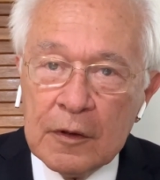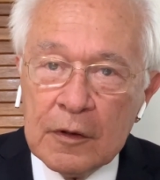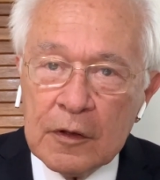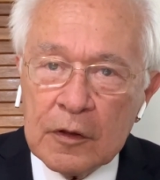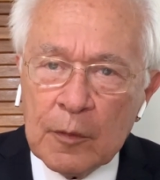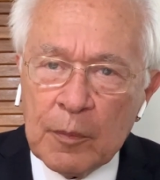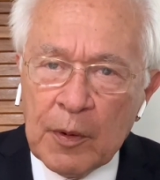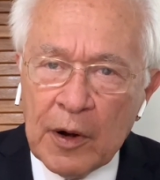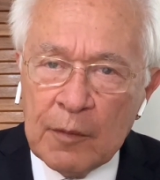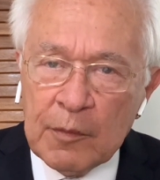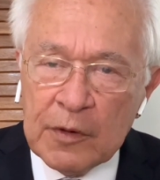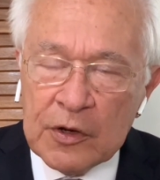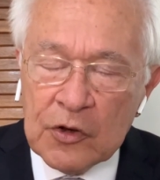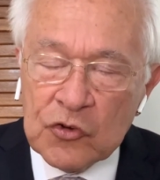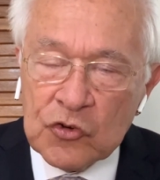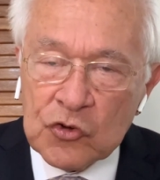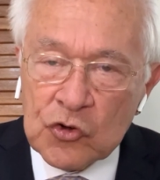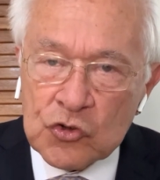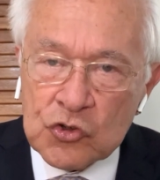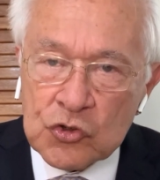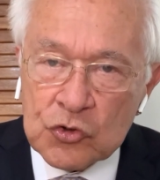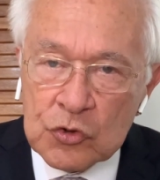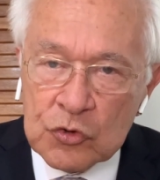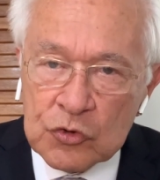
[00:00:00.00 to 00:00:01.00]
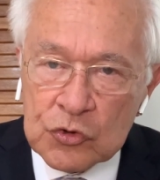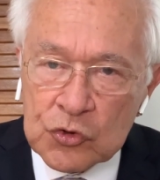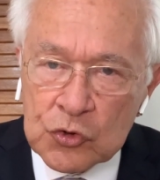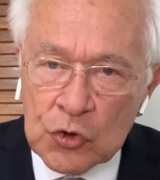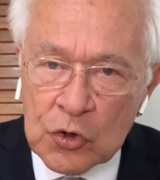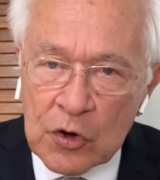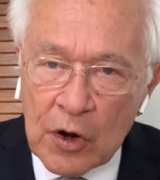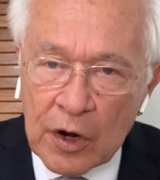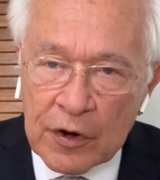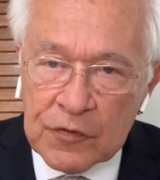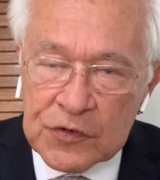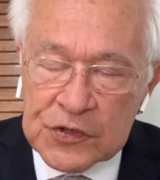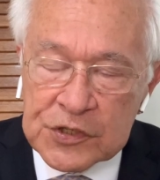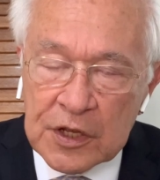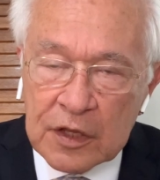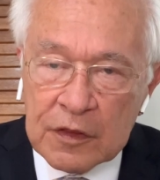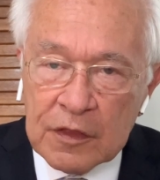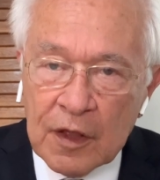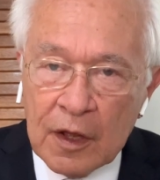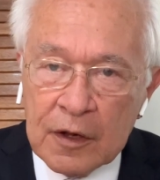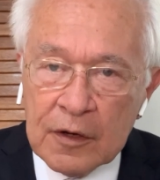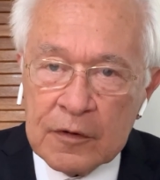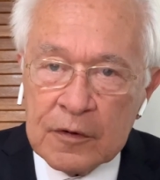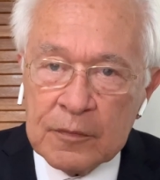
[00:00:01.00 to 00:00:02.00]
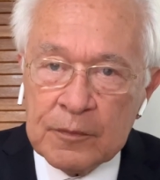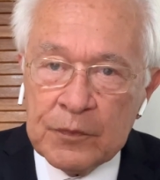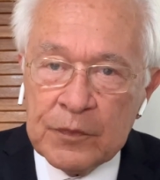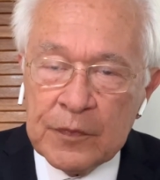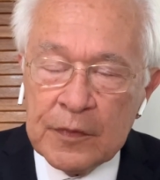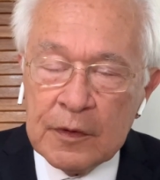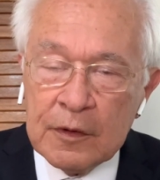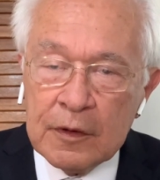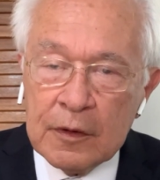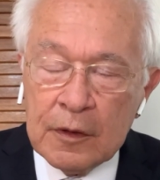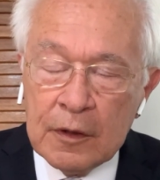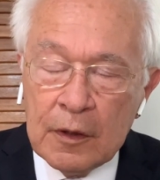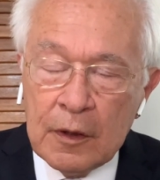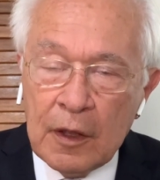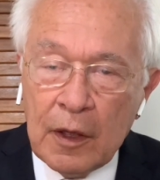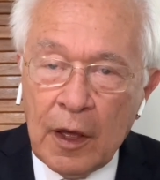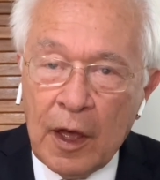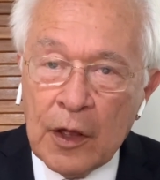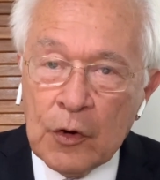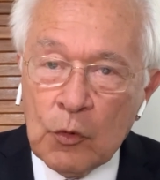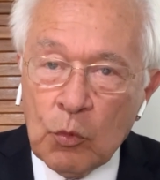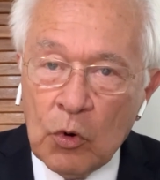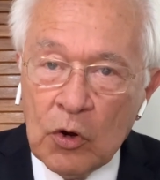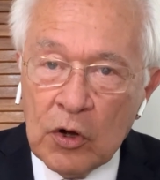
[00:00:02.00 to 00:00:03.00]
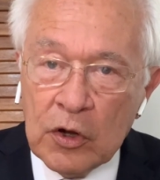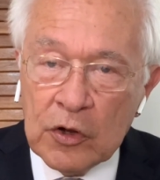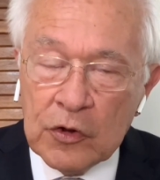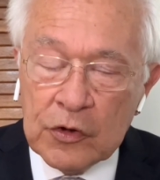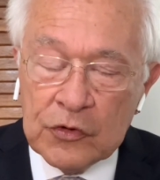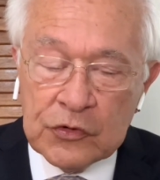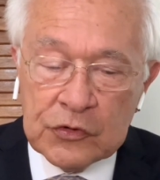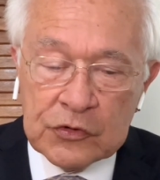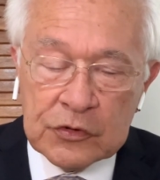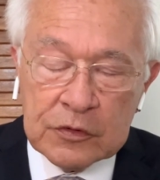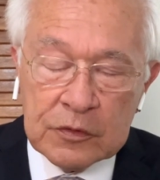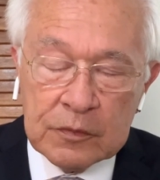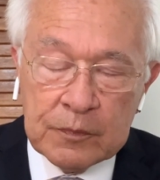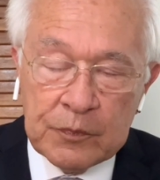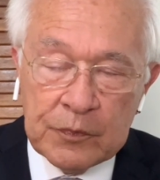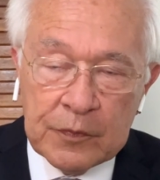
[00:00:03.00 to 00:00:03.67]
The Prime Minister should not have said that. And worse,